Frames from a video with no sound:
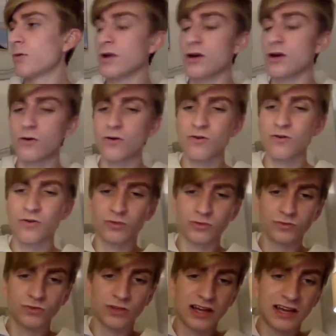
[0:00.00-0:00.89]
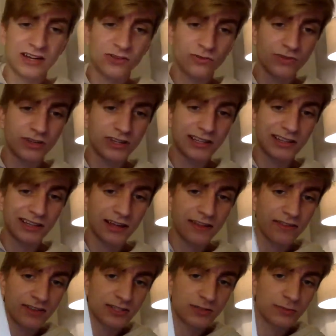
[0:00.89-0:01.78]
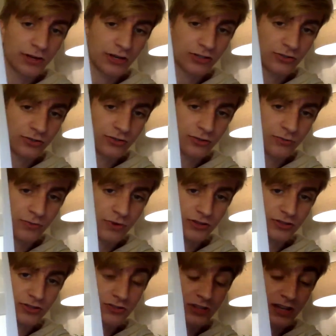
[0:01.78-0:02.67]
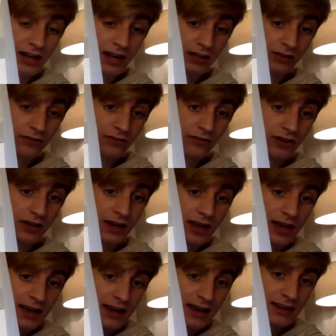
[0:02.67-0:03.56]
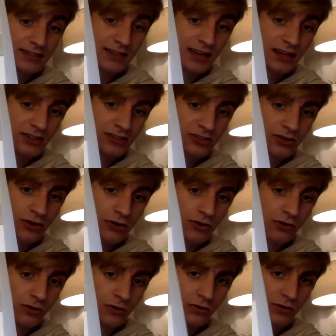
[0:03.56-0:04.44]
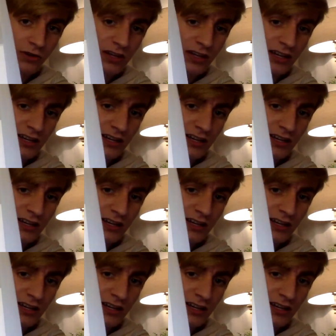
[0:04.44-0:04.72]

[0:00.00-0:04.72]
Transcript: Oh, I don't really like this picture too much. There's an elephant, and it's kind of circled.